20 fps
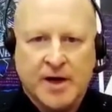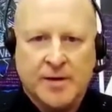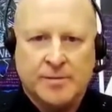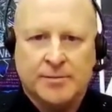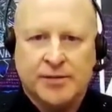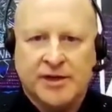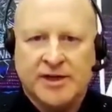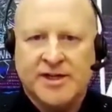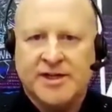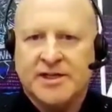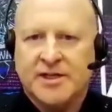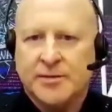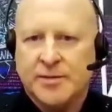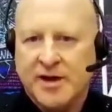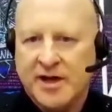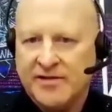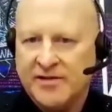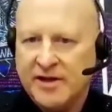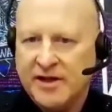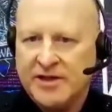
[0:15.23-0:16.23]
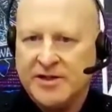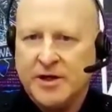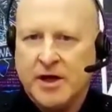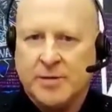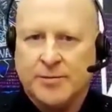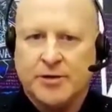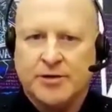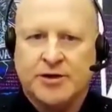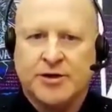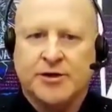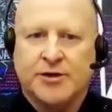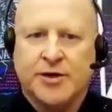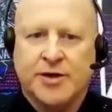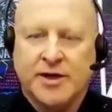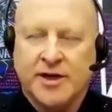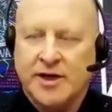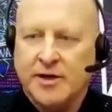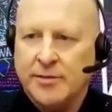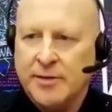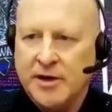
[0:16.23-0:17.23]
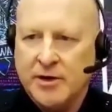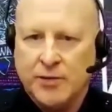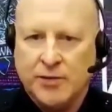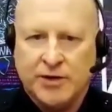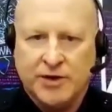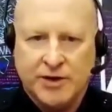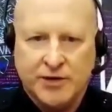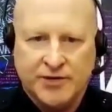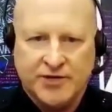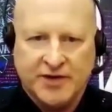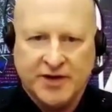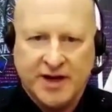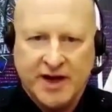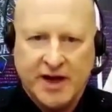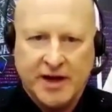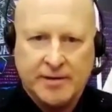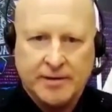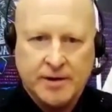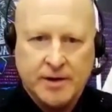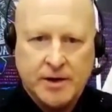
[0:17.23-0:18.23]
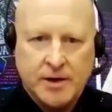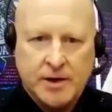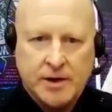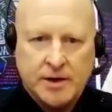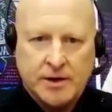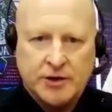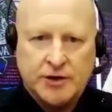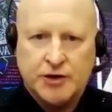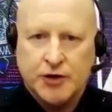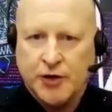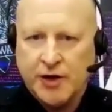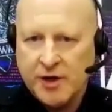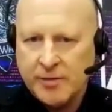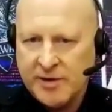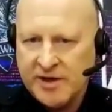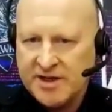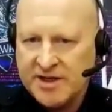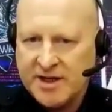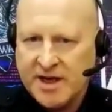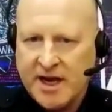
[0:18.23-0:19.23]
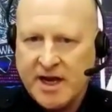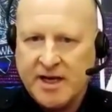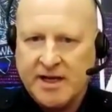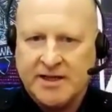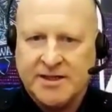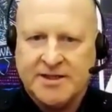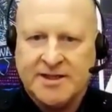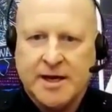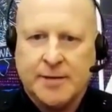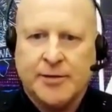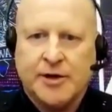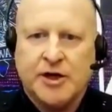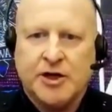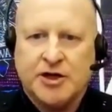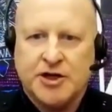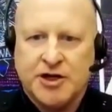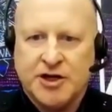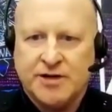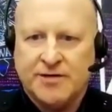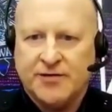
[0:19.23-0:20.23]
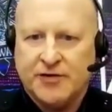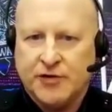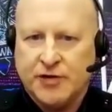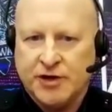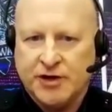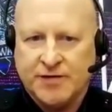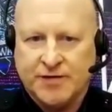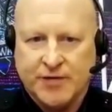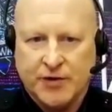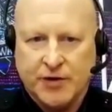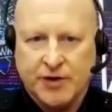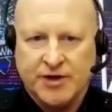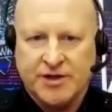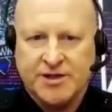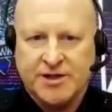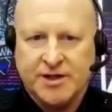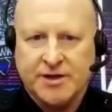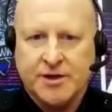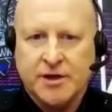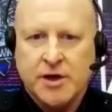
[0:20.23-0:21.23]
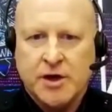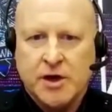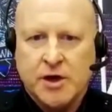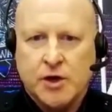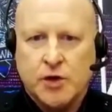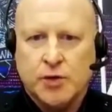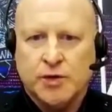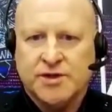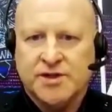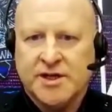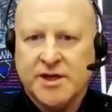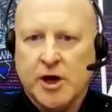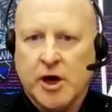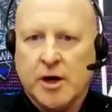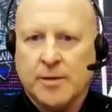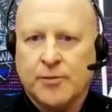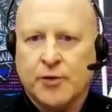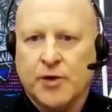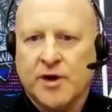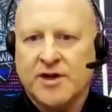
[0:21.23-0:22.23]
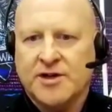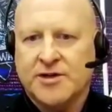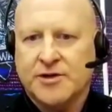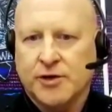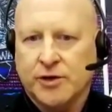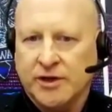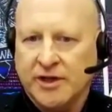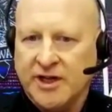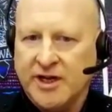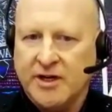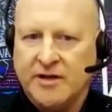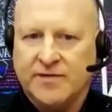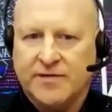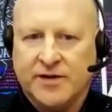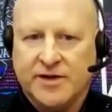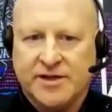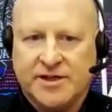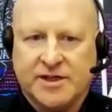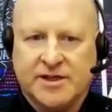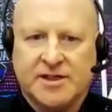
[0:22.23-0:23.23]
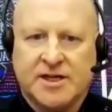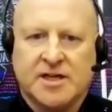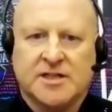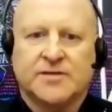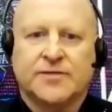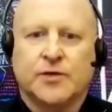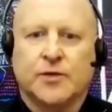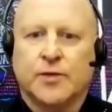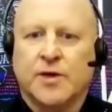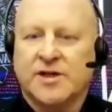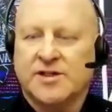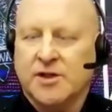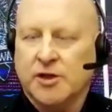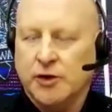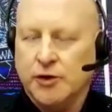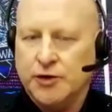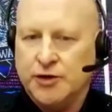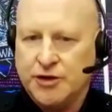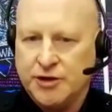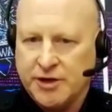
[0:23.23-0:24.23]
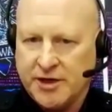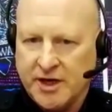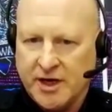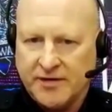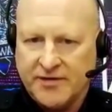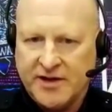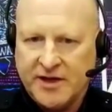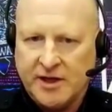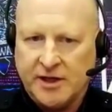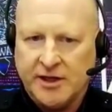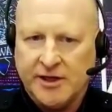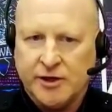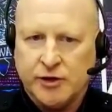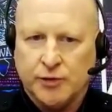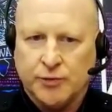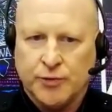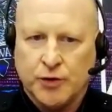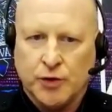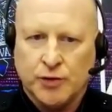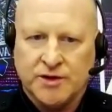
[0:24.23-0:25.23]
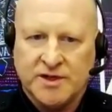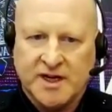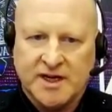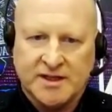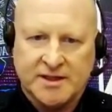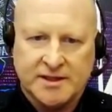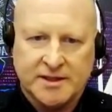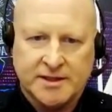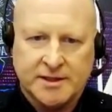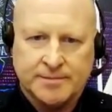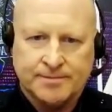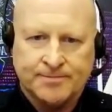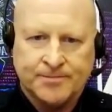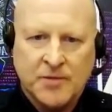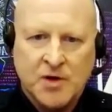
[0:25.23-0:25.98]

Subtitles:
I'm pleased to be given this opportunity to meet with you today. Joining me today is Deputy Chief Trish Ferguson, who is the operational lead for the successful resolution of the illegal protest.